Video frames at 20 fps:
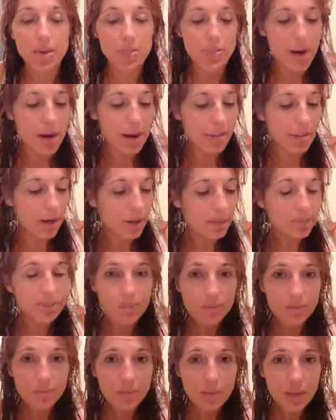our
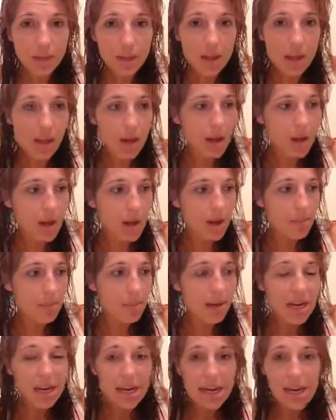primer.
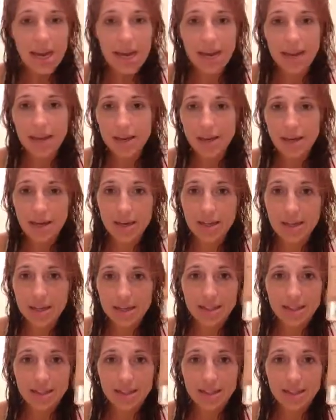And